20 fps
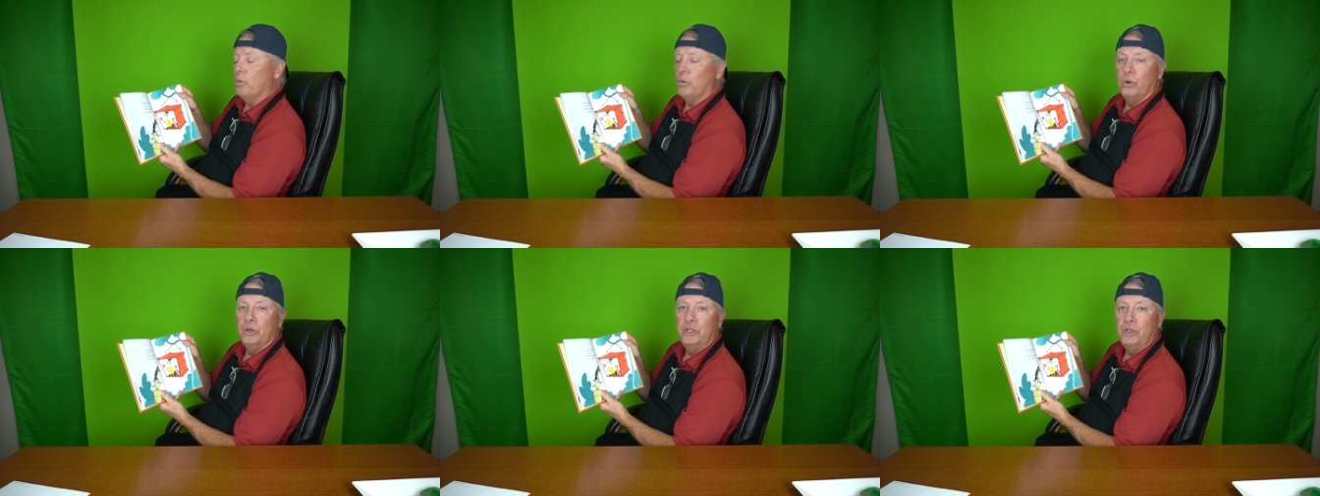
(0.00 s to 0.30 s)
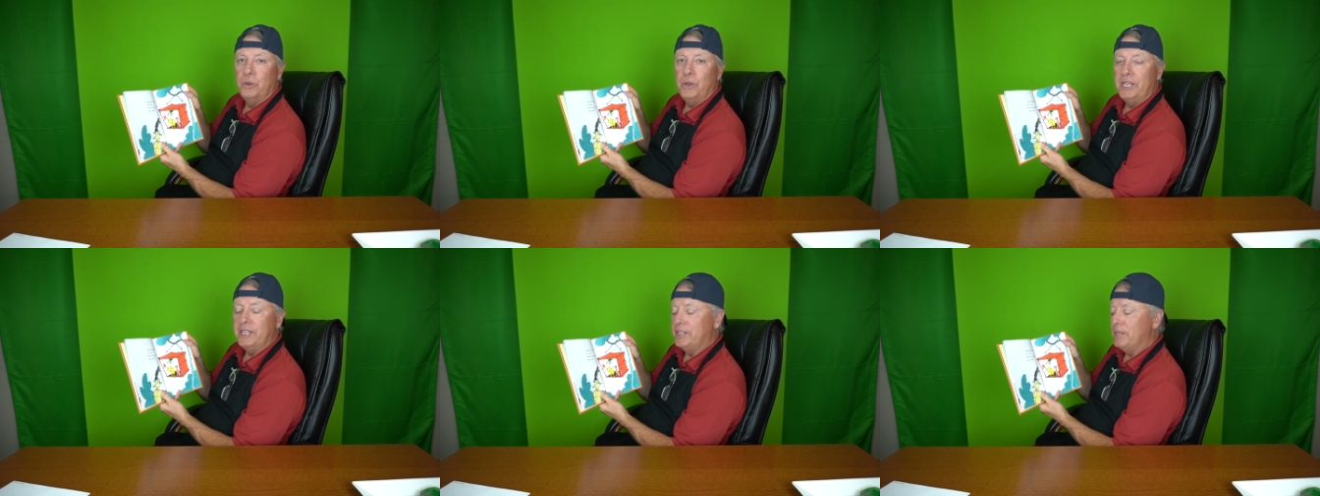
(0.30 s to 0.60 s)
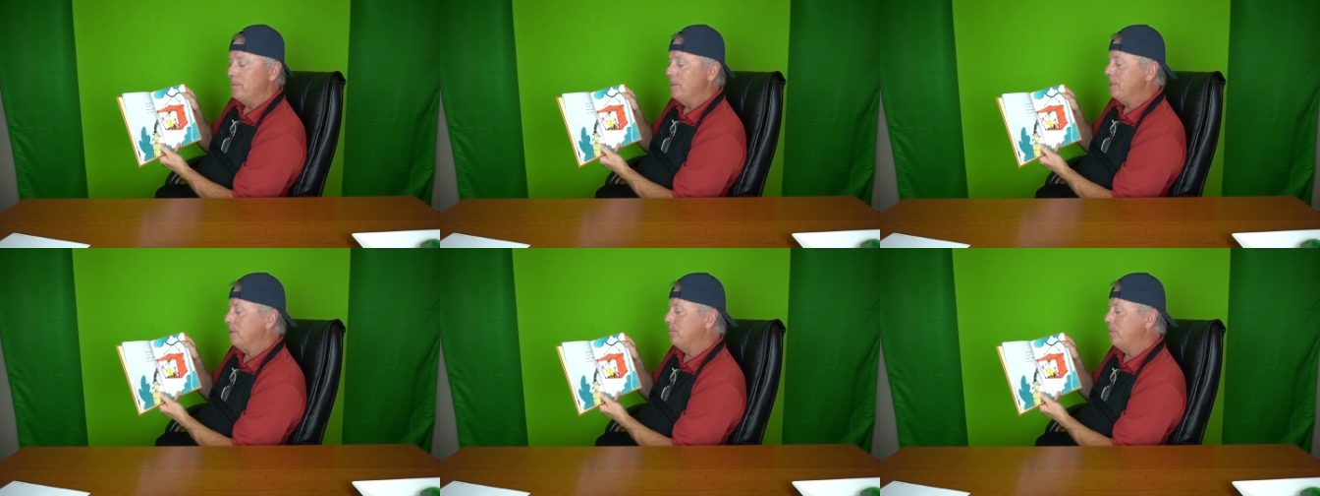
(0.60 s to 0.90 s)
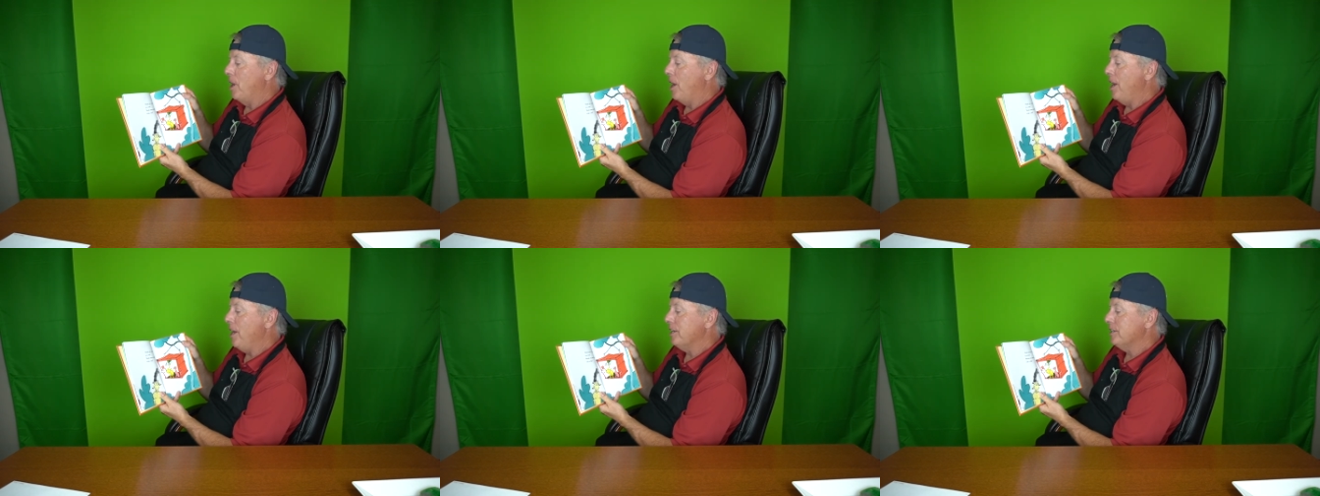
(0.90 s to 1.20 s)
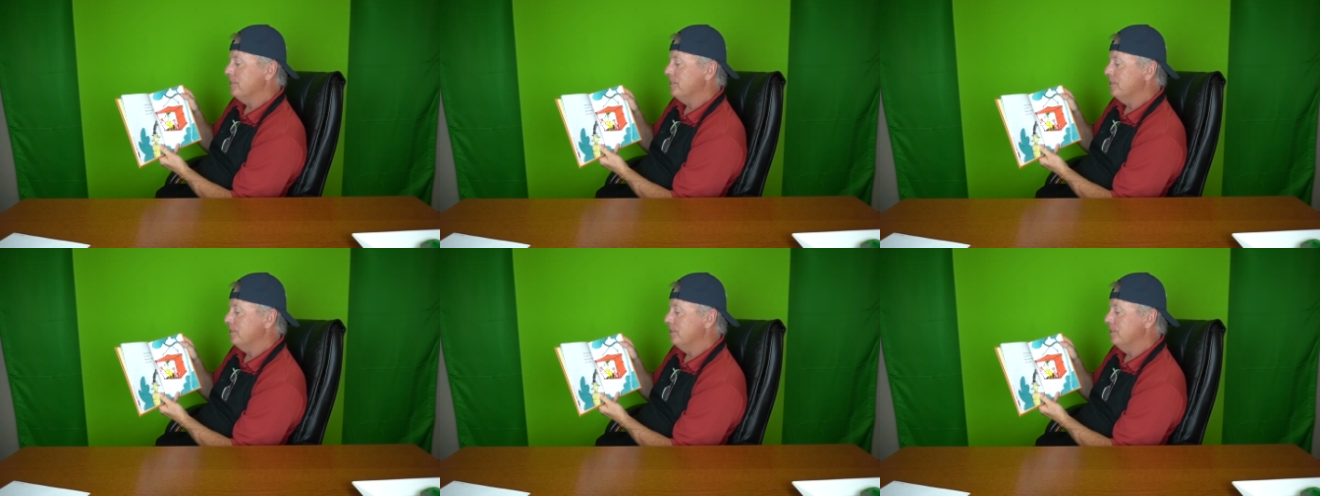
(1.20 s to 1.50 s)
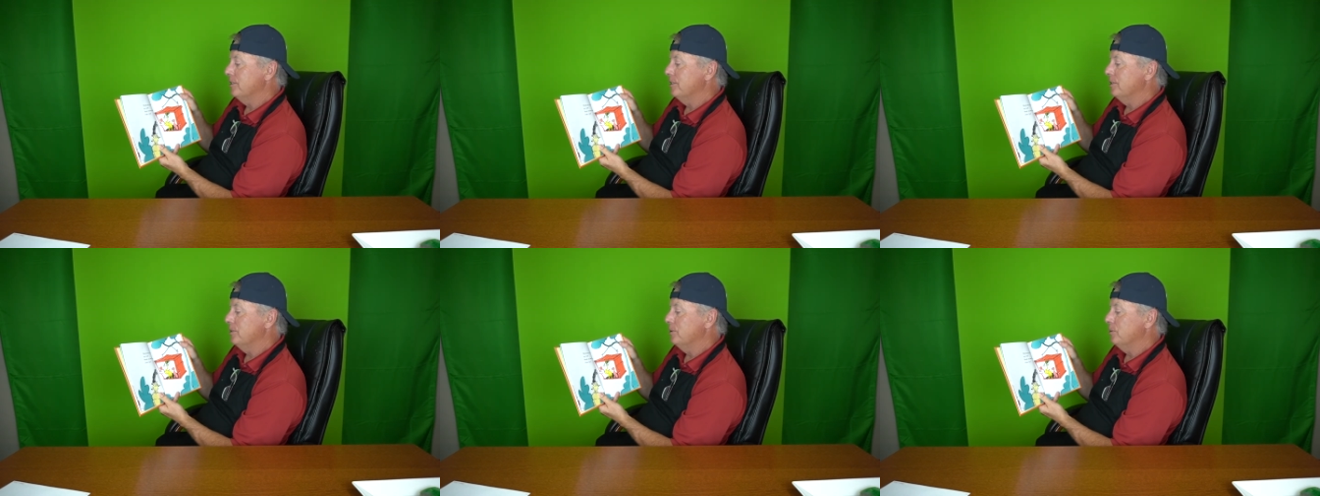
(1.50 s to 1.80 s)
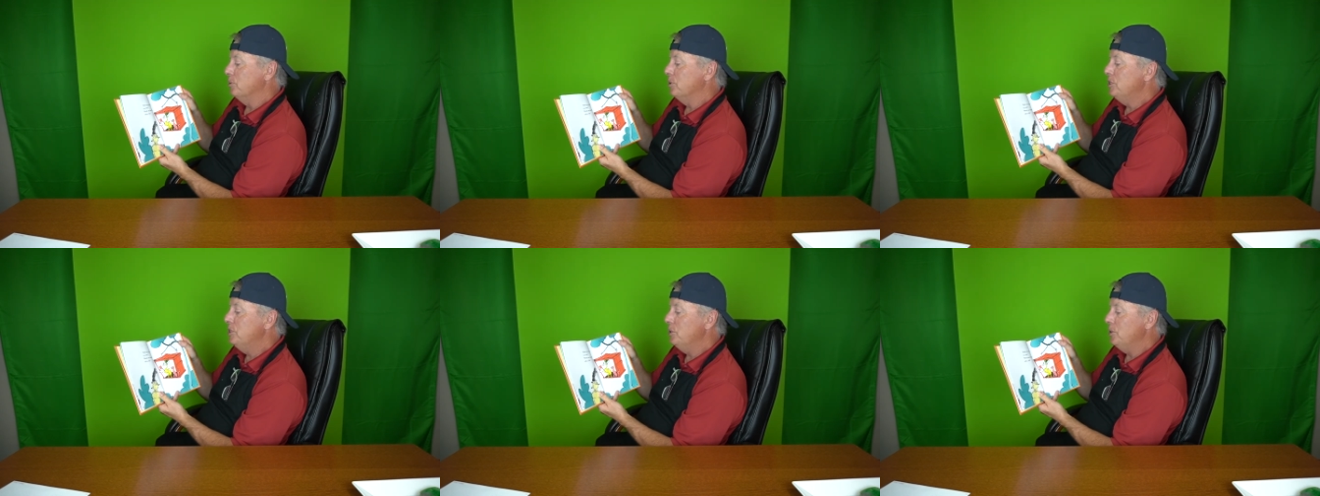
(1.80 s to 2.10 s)
Would you eat them in a box?
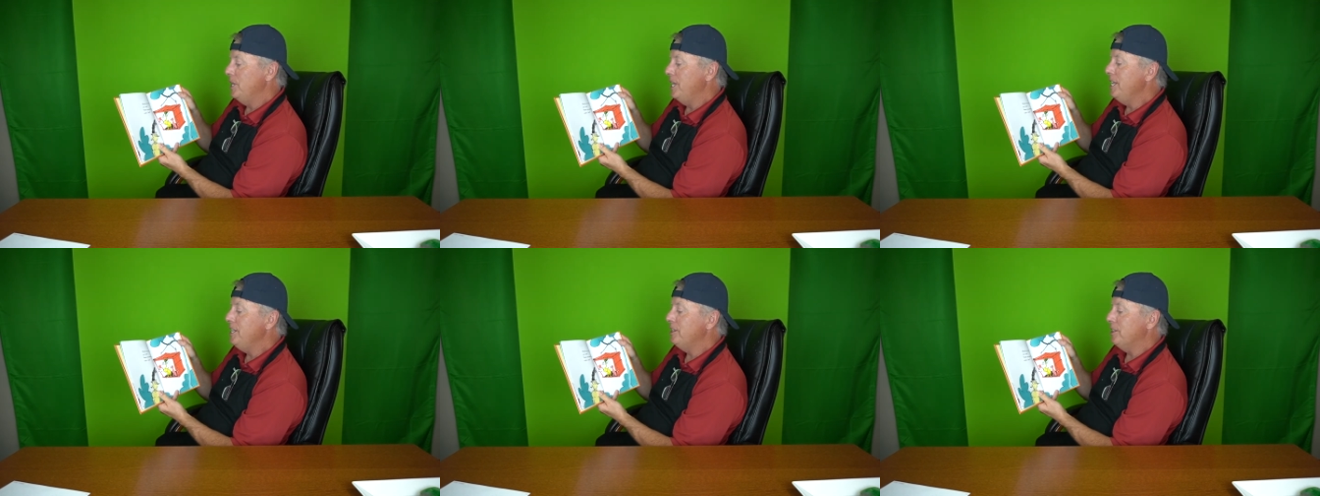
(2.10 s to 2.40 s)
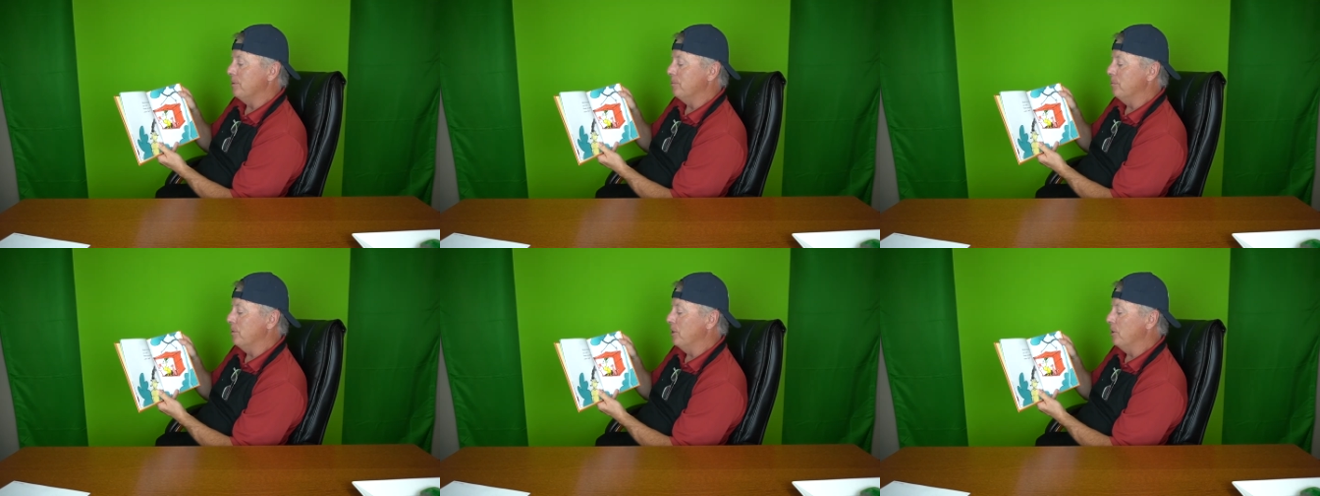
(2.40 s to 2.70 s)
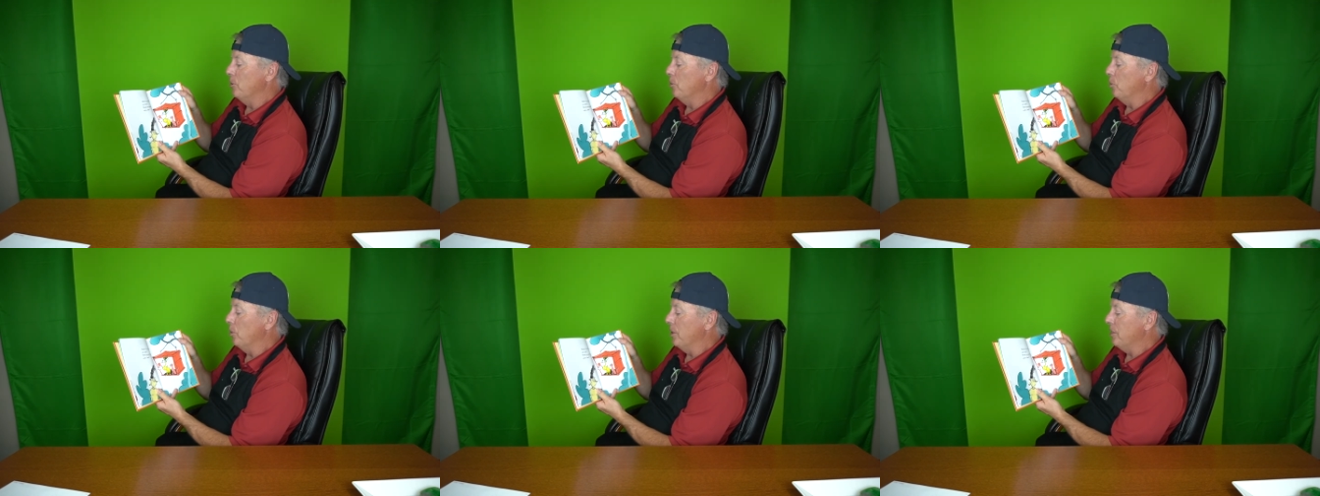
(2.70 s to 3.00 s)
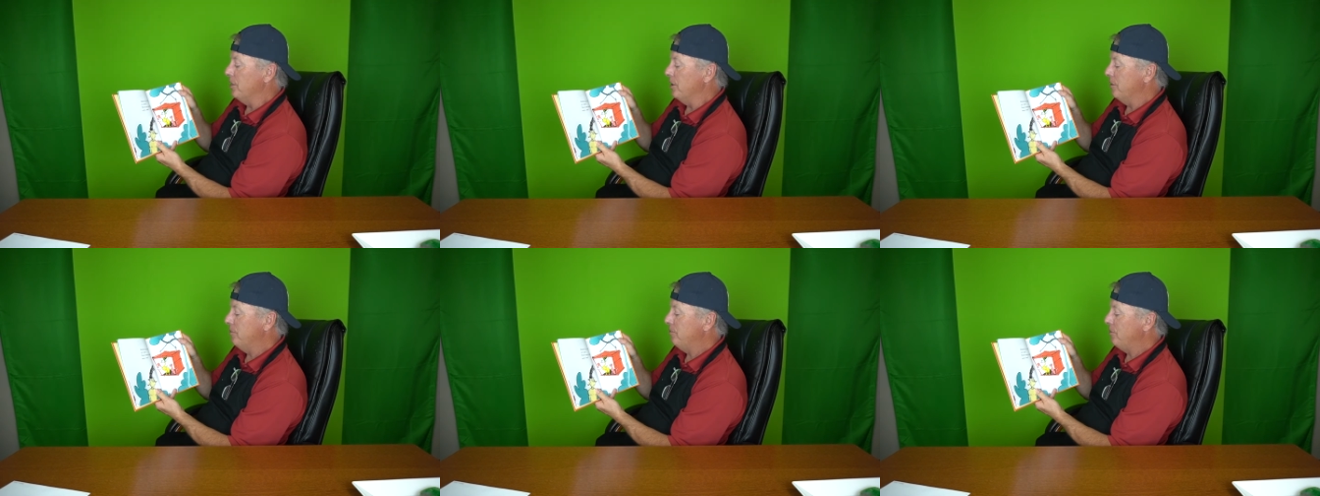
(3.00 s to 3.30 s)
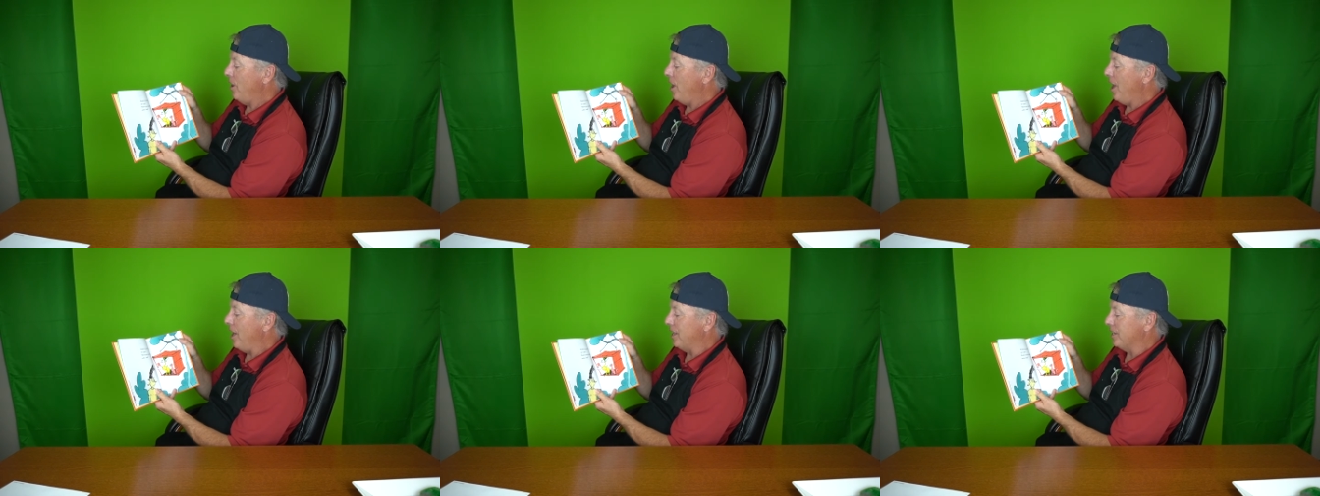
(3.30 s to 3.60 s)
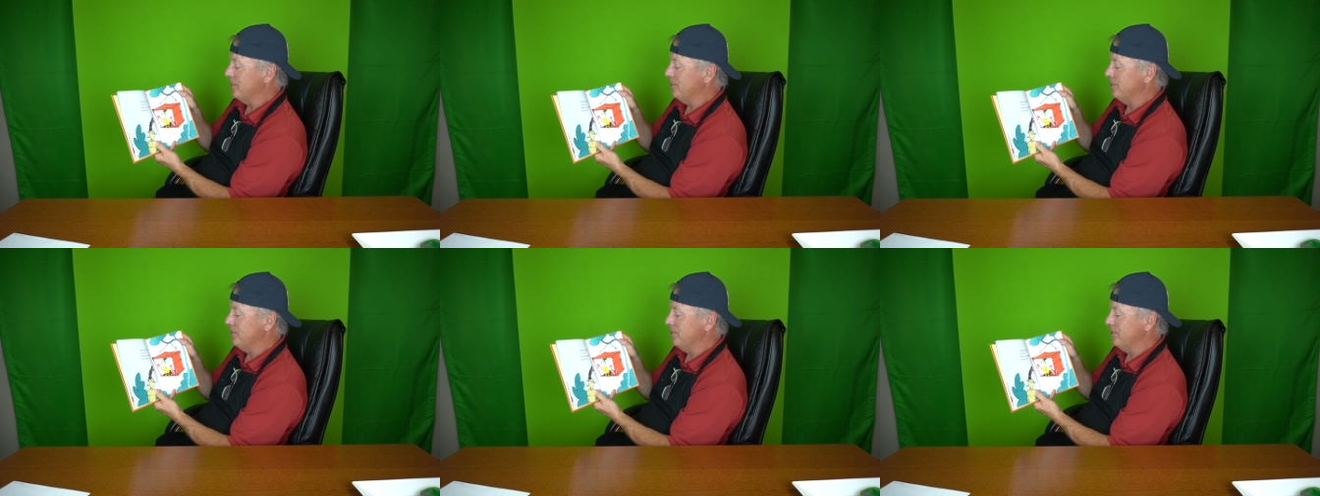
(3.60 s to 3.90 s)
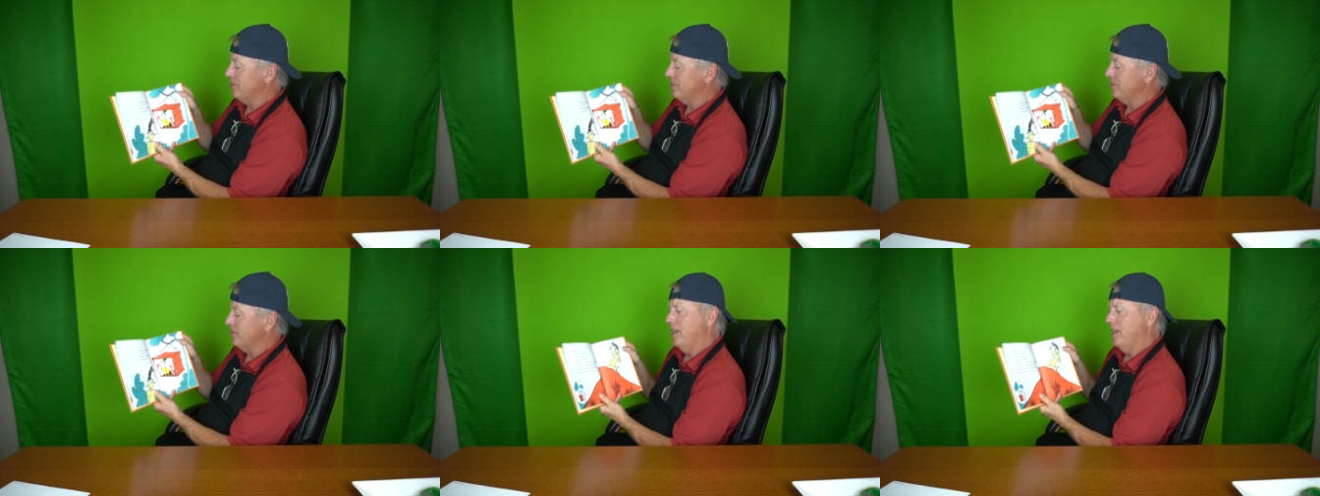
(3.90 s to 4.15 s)
Would you eat them with a fox?